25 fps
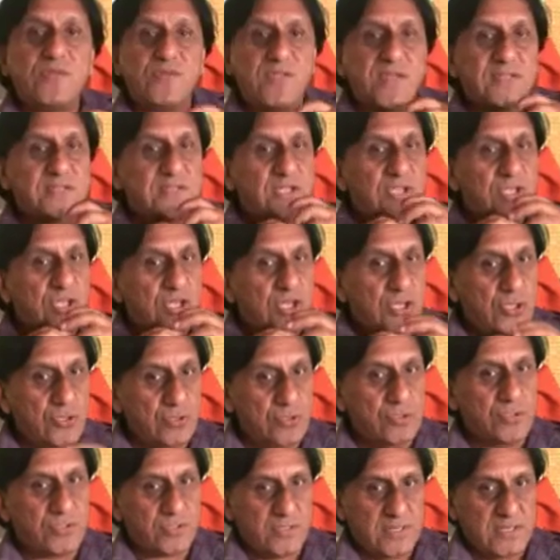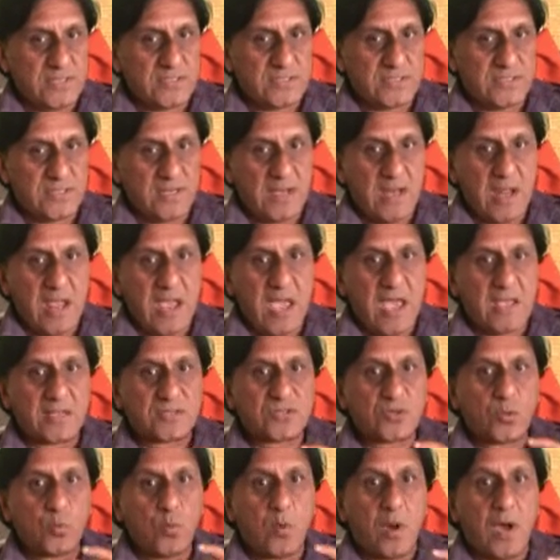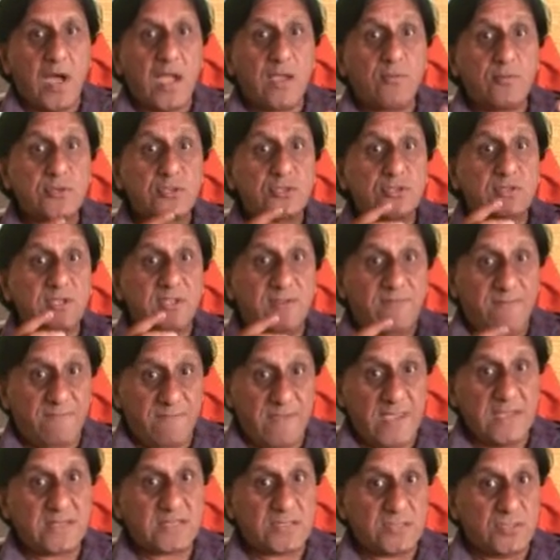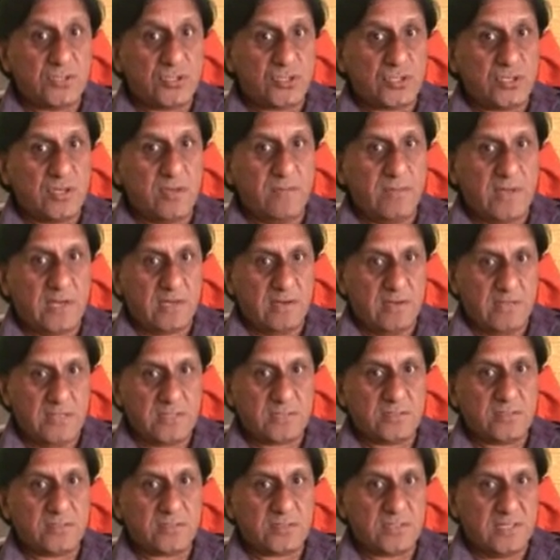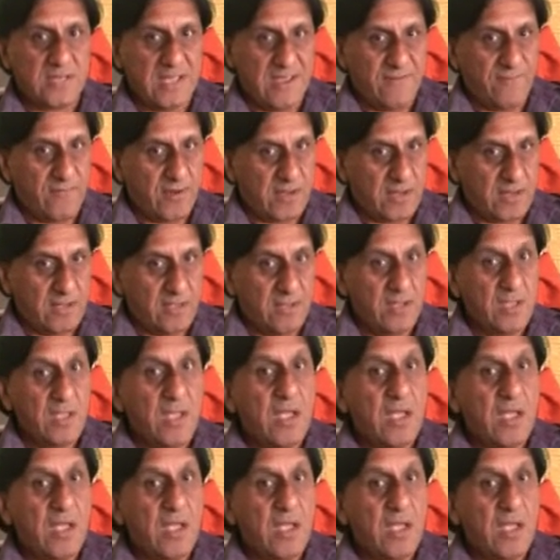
There's a huge reason as to why we should invest in genomic research in Africa.